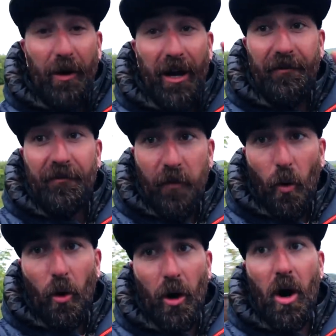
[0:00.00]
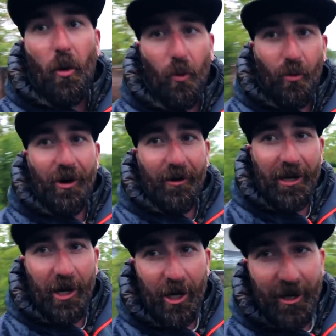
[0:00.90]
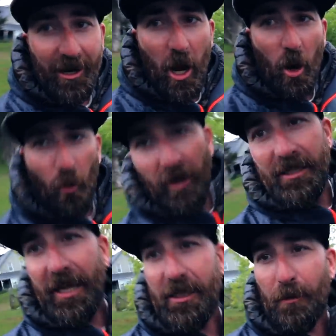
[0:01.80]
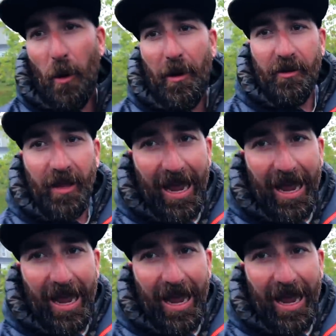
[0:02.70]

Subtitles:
We got four really good Rice Lake smallmouth,